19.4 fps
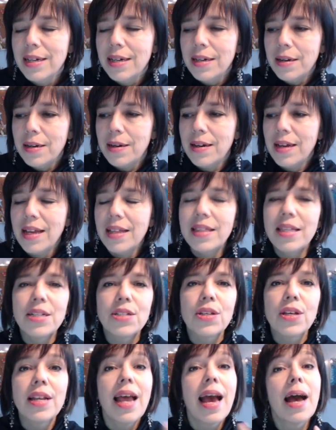And this
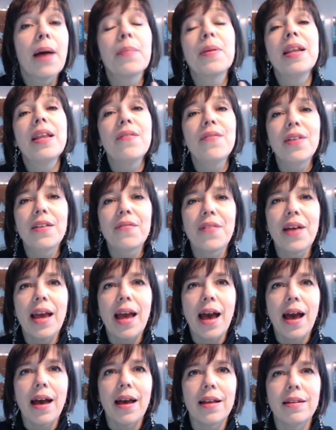could happen even if I
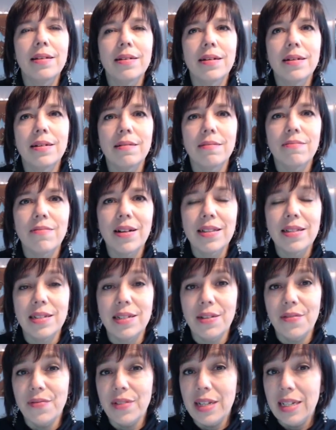had a
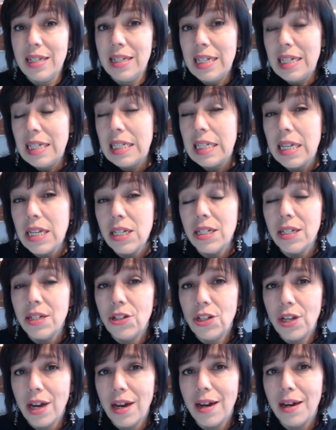relatively decent
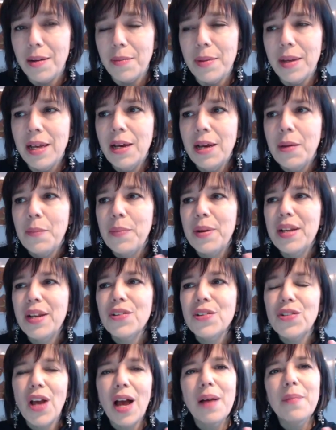job, but a
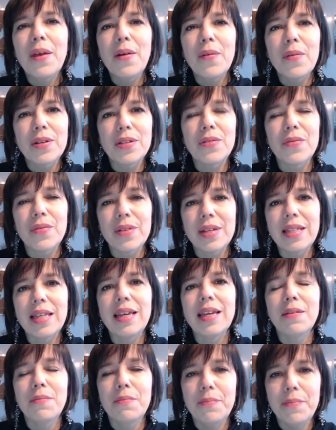job that wasn't
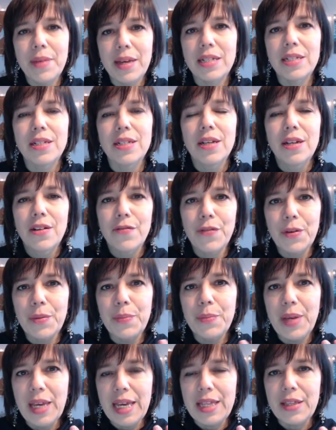really meant for
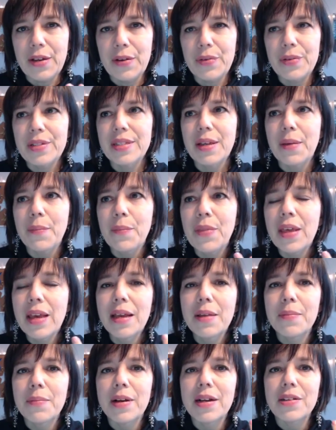me. There was something
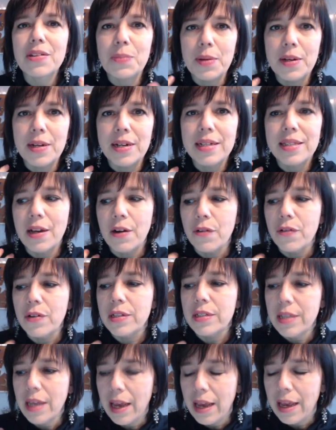in my spirit that was
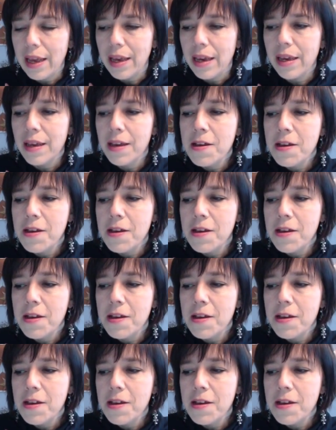saying,